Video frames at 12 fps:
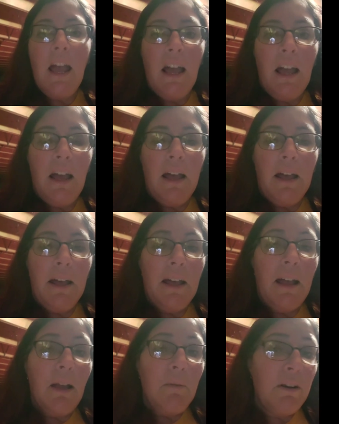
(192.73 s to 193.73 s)

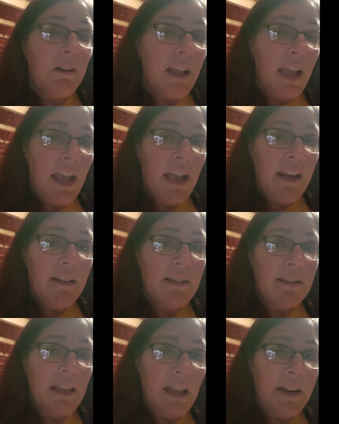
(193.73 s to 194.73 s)
I went on ahead and
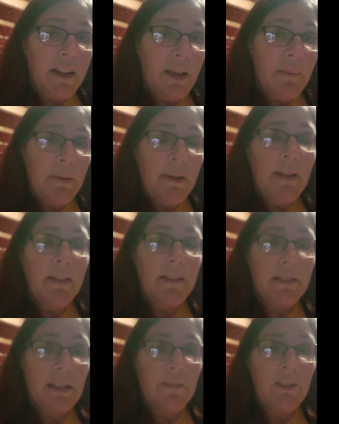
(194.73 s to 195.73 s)
set it up
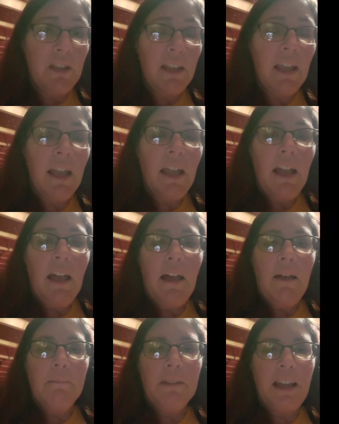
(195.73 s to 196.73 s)
this evening.
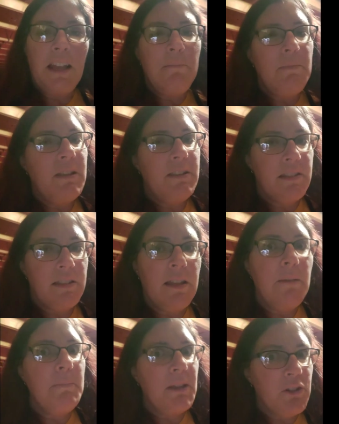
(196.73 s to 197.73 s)
Kind of missed
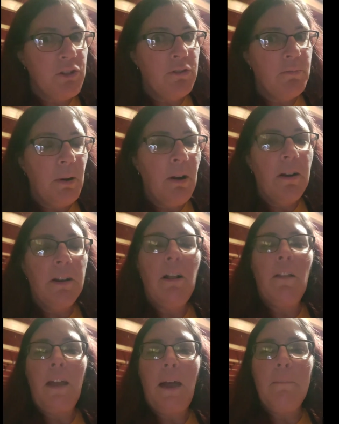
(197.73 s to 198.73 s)
the mixture part and
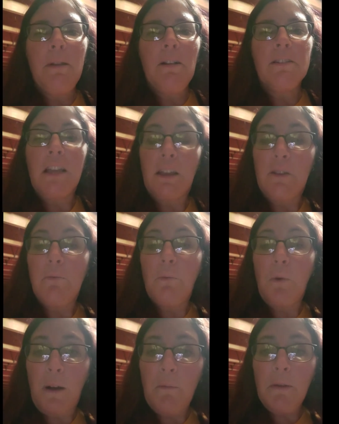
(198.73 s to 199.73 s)
all that, but I'll tell you
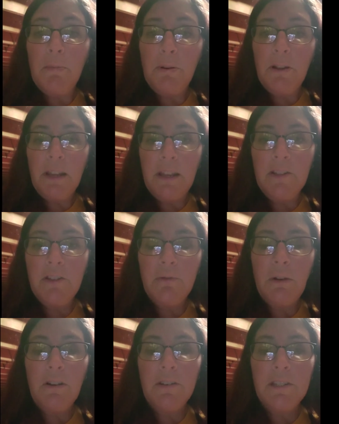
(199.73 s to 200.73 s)
what we put
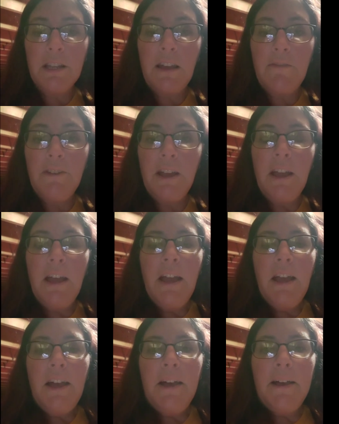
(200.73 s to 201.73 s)
into our stuff.
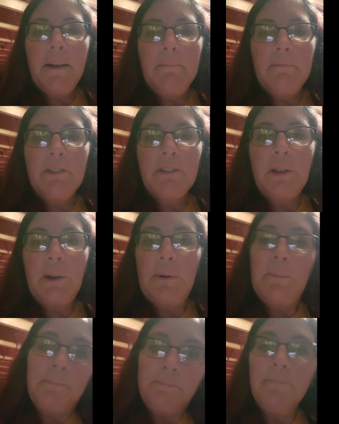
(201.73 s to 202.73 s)

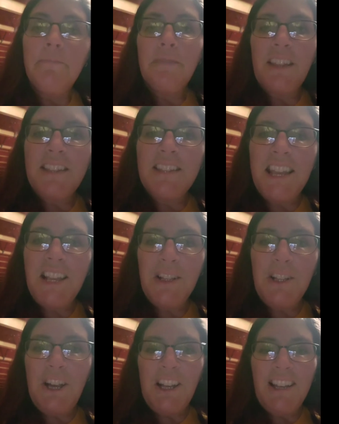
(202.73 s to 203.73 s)
So let's take a
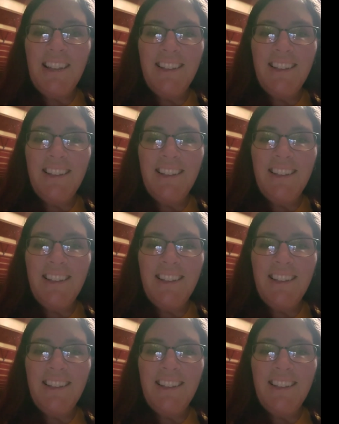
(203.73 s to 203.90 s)
look.